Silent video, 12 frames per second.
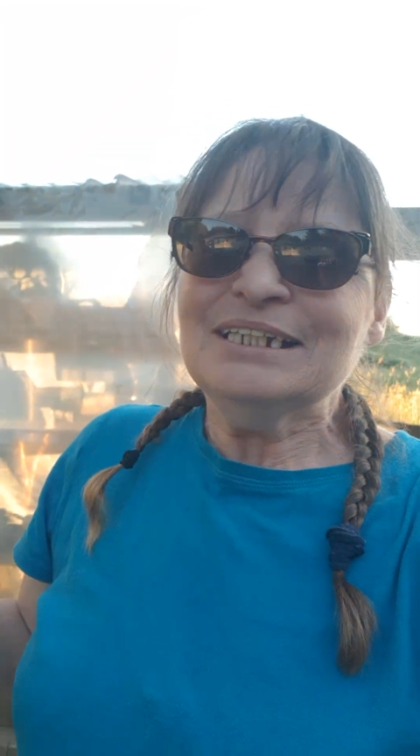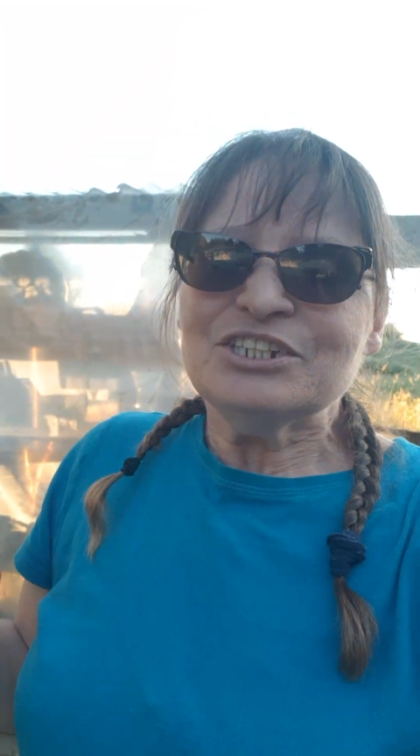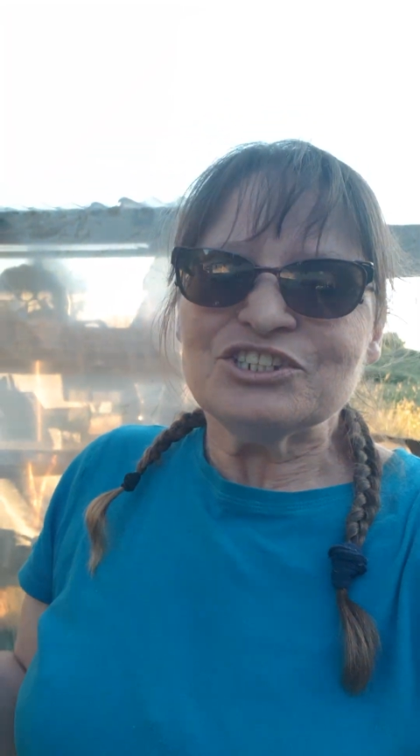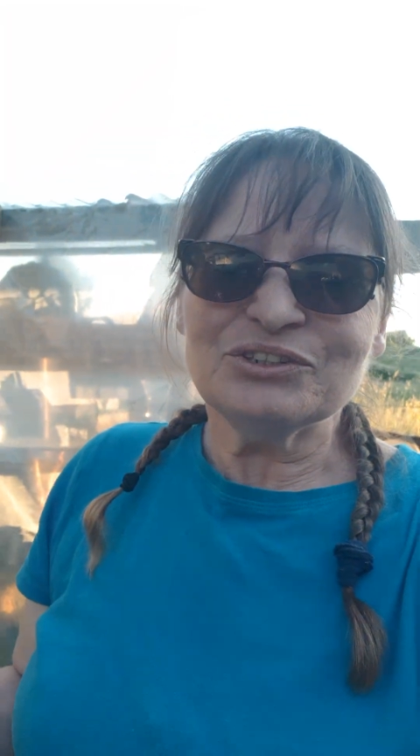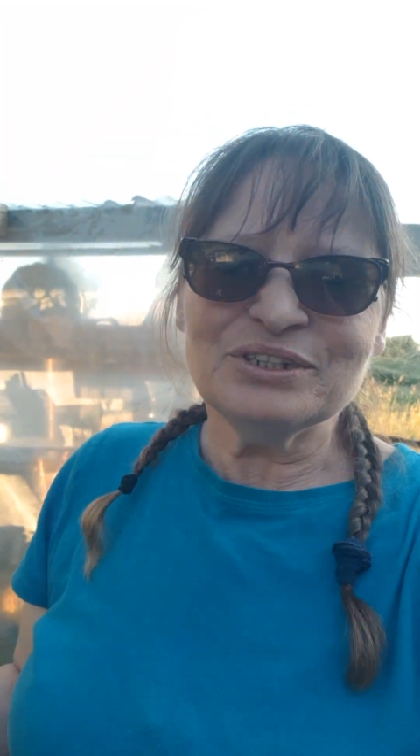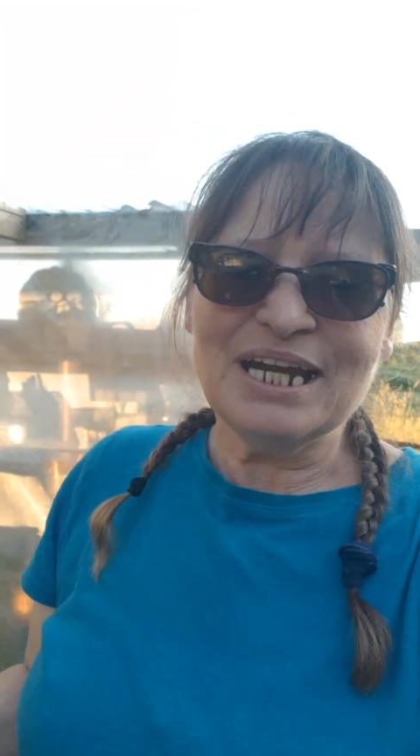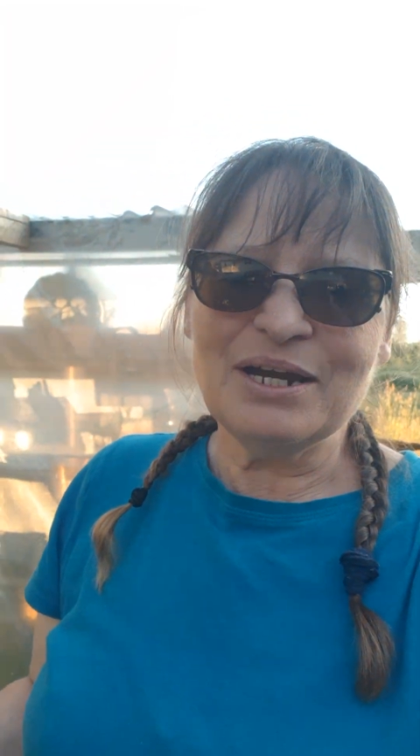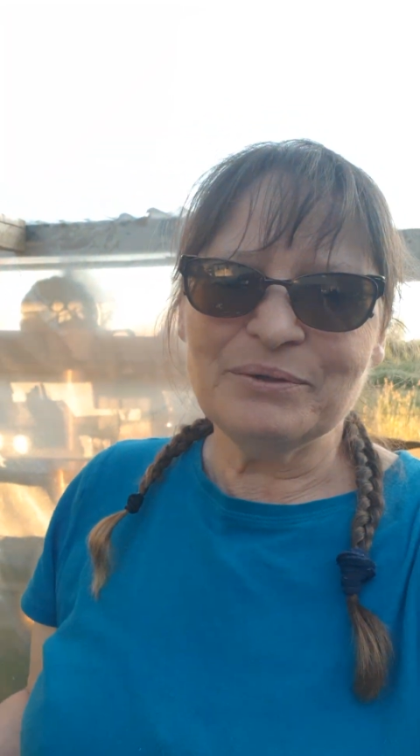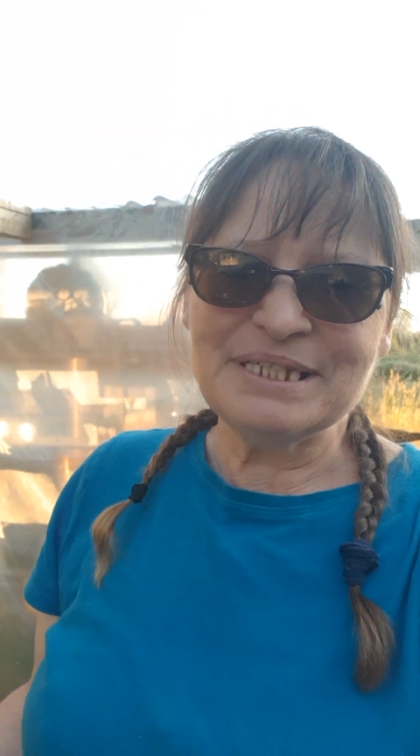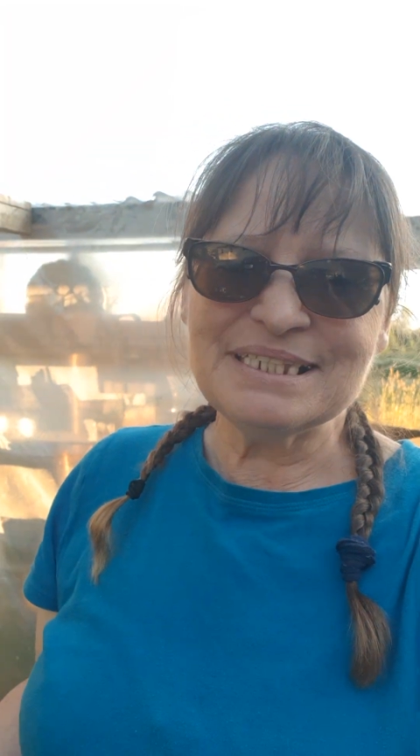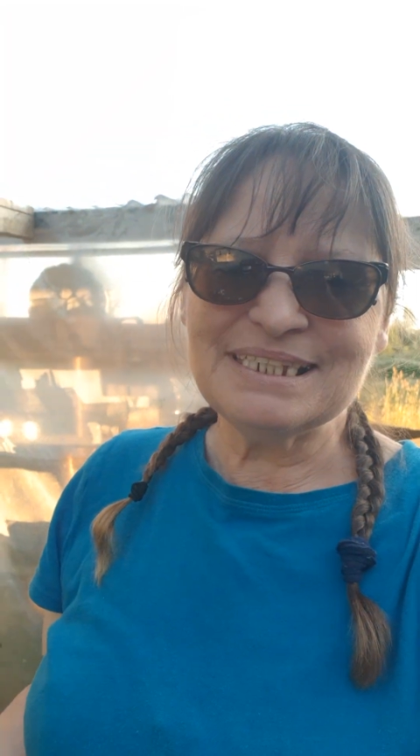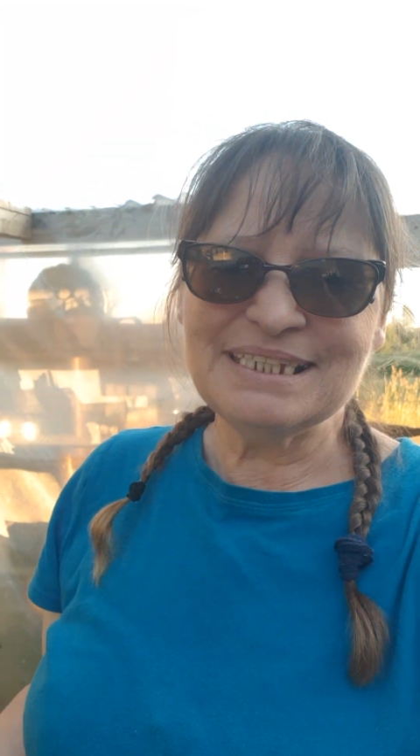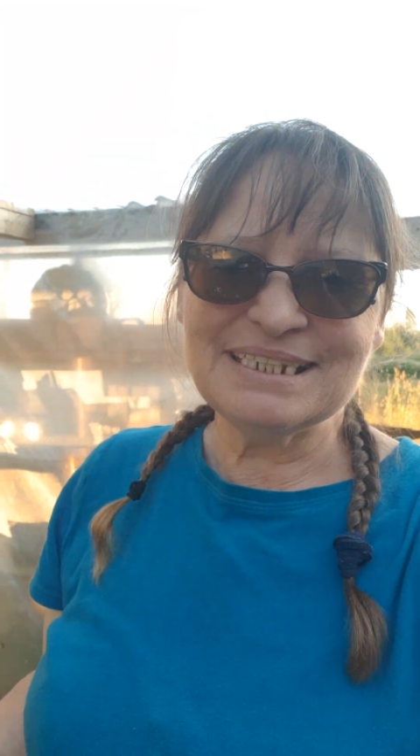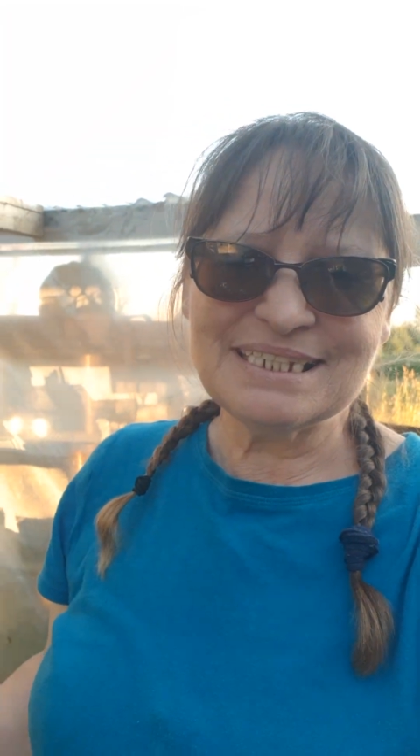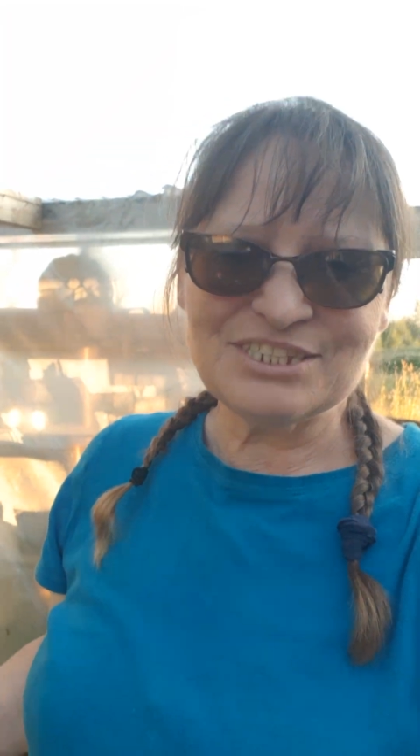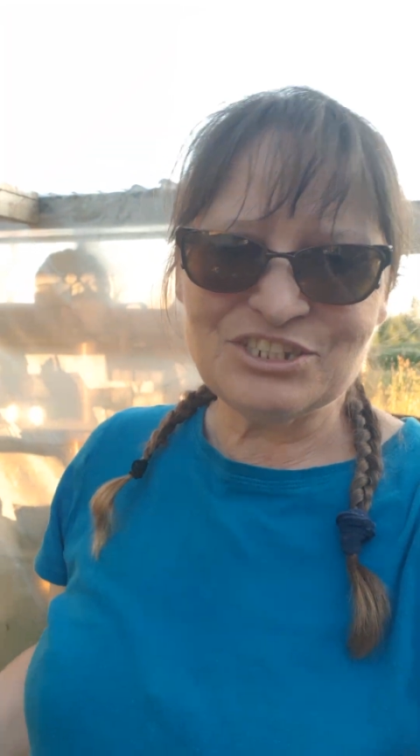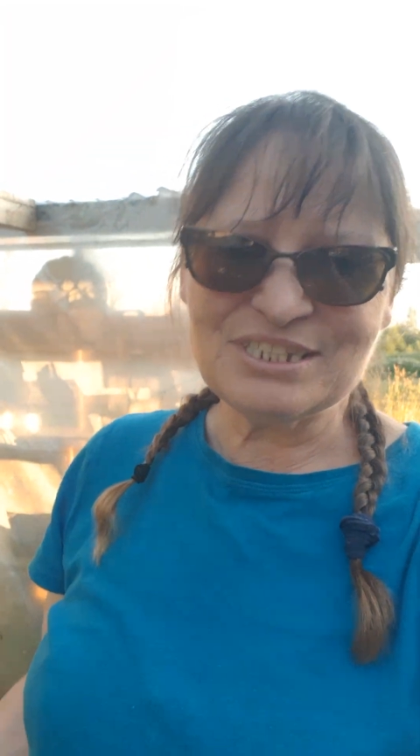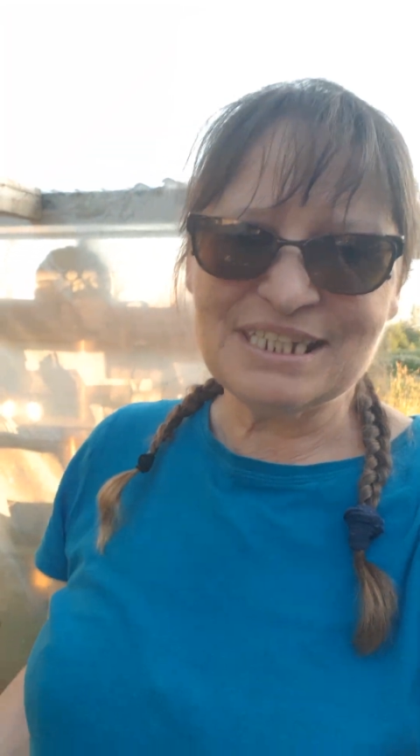show you how easy it is
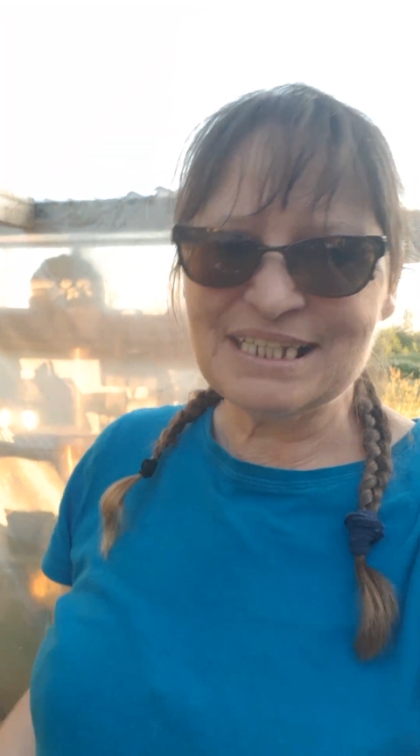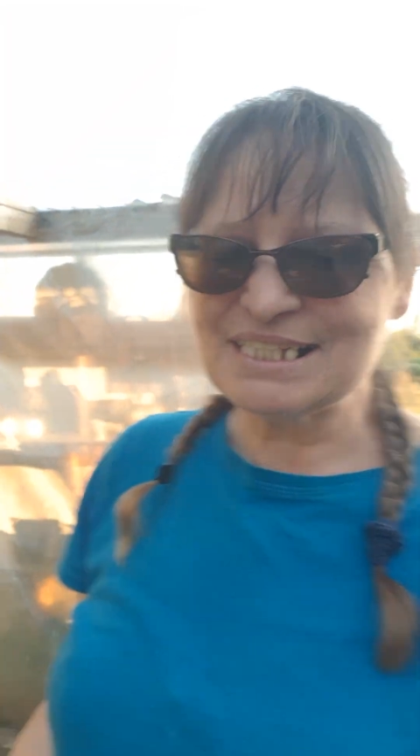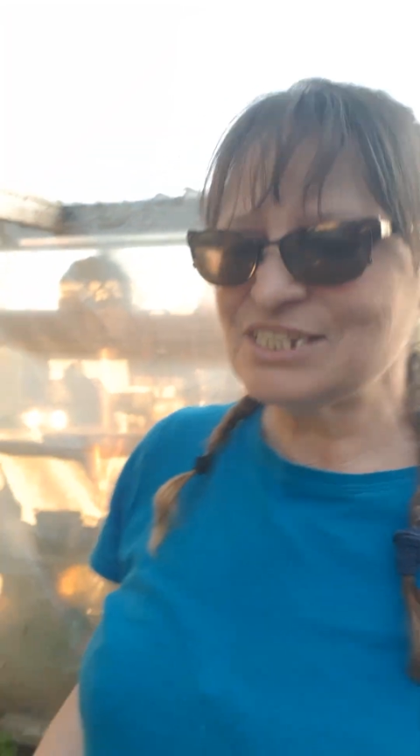just to get